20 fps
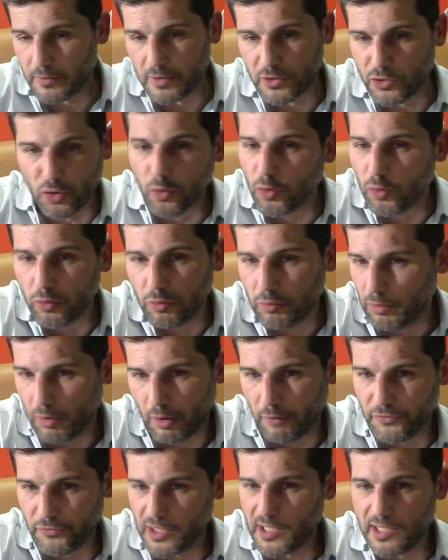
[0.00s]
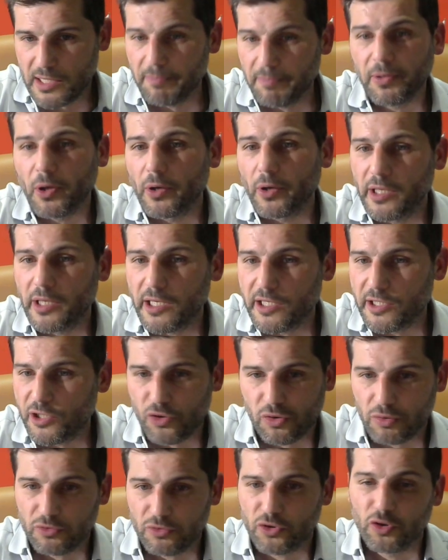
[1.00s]
two of these employees
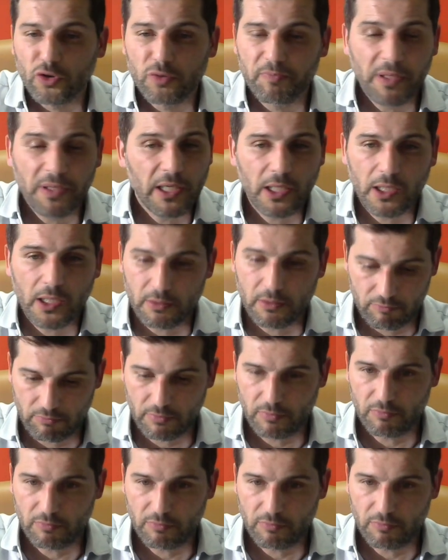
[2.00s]
sh- should be